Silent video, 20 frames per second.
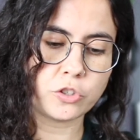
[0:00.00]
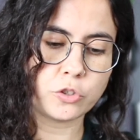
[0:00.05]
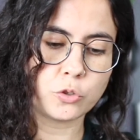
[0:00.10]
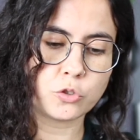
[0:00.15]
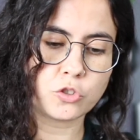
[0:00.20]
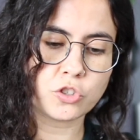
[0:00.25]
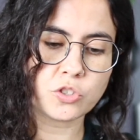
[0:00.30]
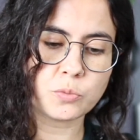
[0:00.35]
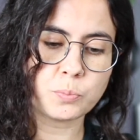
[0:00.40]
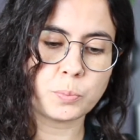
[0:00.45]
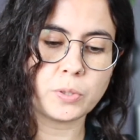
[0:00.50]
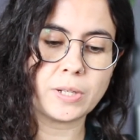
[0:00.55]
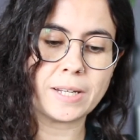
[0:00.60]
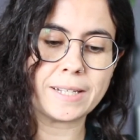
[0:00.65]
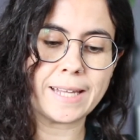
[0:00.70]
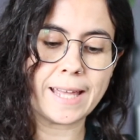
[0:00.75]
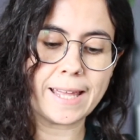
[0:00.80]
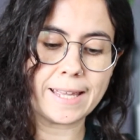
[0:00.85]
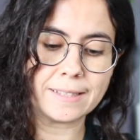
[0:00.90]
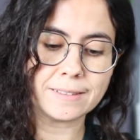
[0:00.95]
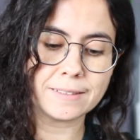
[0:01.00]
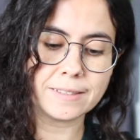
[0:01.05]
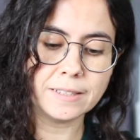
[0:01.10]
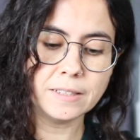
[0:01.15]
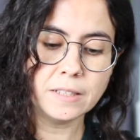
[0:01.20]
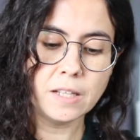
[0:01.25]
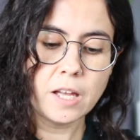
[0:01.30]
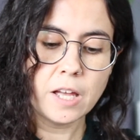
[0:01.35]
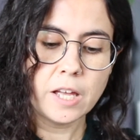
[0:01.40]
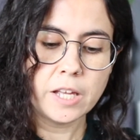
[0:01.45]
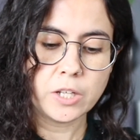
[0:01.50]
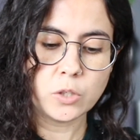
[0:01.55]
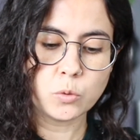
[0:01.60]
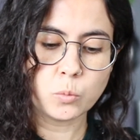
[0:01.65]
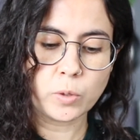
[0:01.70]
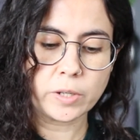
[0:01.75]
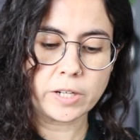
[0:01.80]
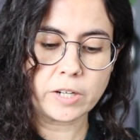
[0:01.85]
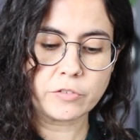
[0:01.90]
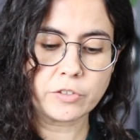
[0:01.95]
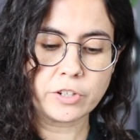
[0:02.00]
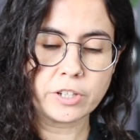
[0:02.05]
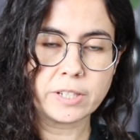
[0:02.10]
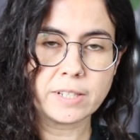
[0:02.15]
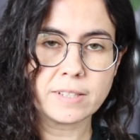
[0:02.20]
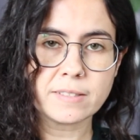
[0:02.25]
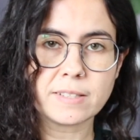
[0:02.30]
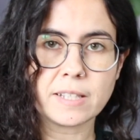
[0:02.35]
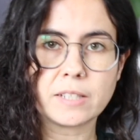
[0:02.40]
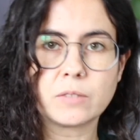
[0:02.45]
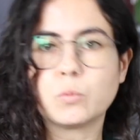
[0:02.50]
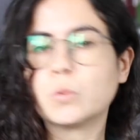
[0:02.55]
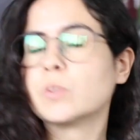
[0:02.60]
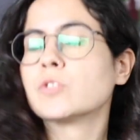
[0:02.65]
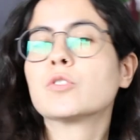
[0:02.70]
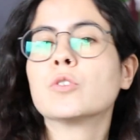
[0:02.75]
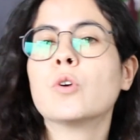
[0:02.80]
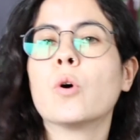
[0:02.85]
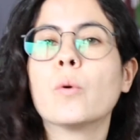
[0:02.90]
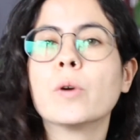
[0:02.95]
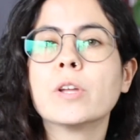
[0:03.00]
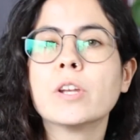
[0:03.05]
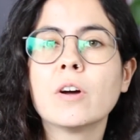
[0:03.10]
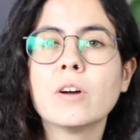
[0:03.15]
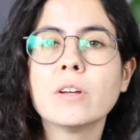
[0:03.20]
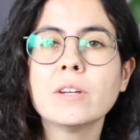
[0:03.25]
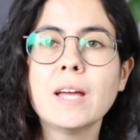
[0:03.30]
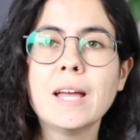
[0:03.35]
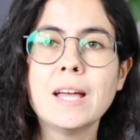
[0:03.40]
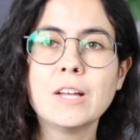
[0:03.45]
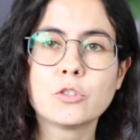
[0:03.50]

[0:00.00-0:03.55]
You just put an ending in whatever it is that was going on